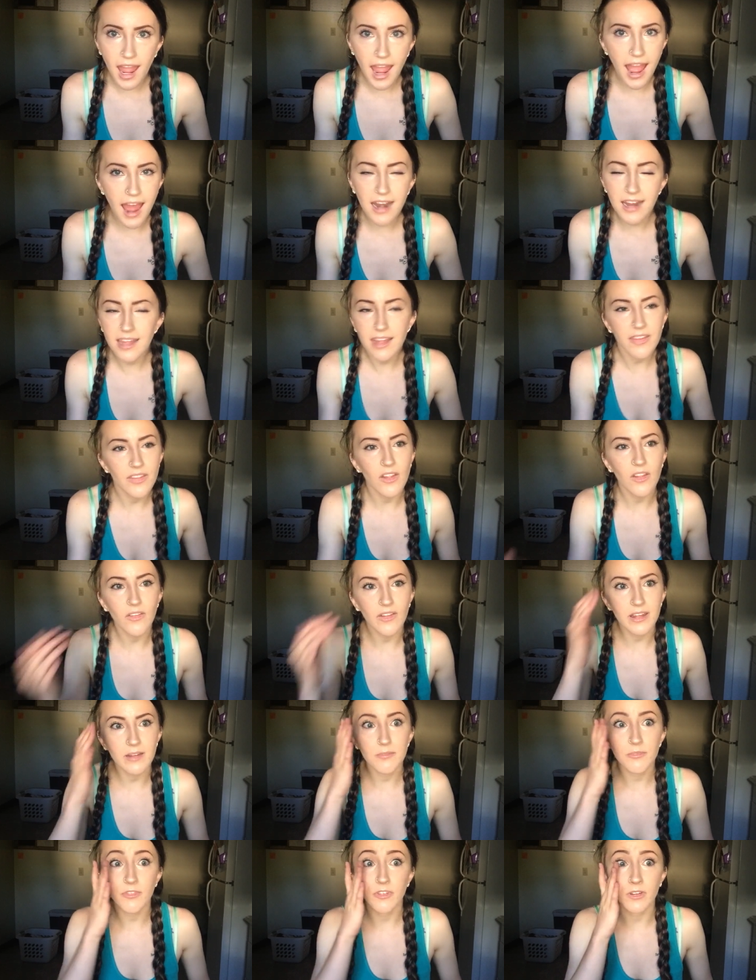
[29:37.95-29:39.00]
I had it in the
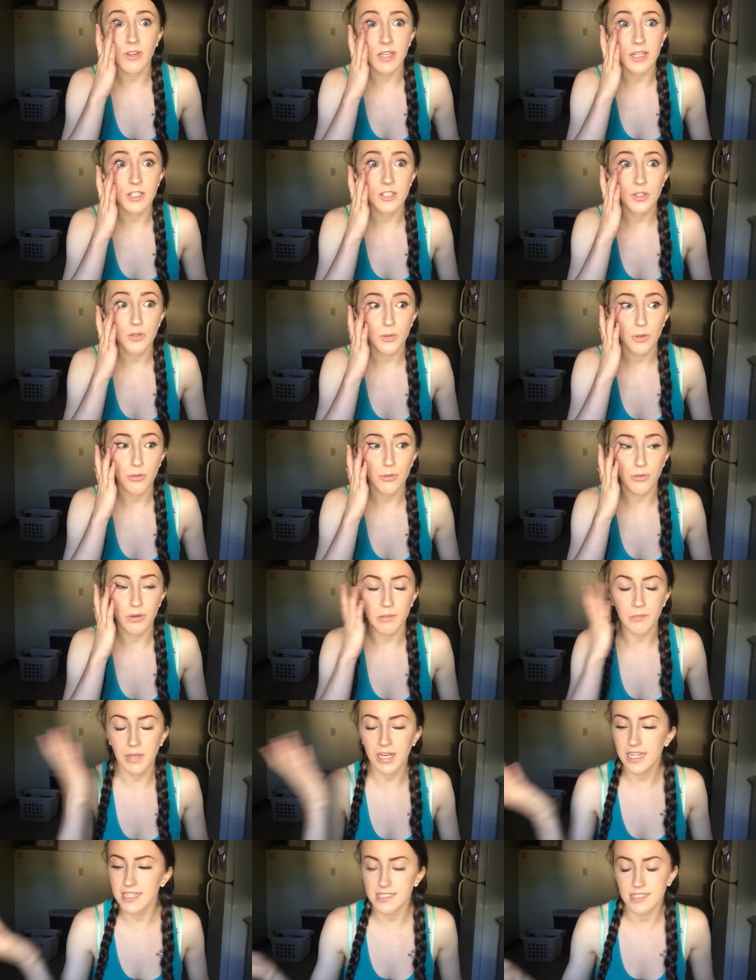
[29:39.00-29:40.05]
lamp for like 2 or 3
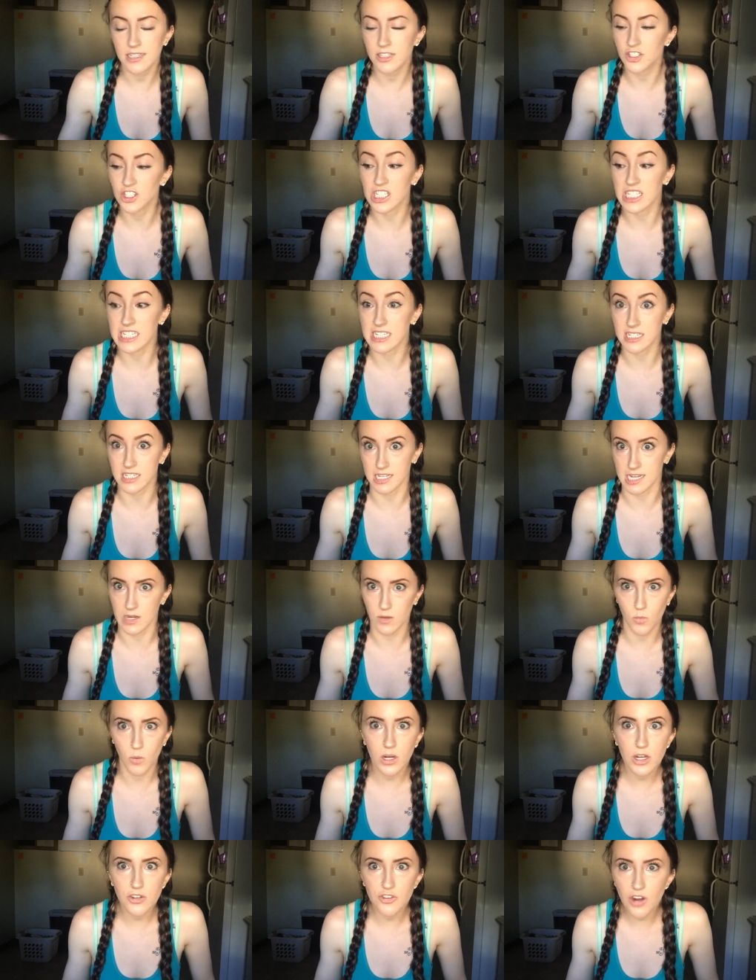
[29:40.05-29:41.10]
minutes and it just
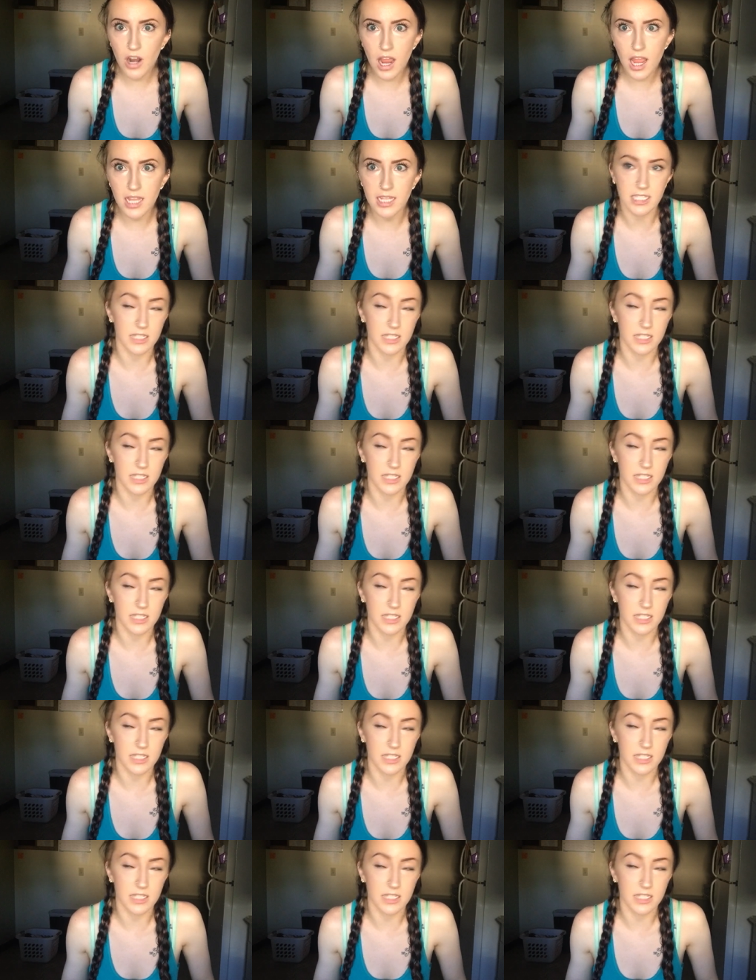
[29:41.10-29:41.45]
didn't want to dry,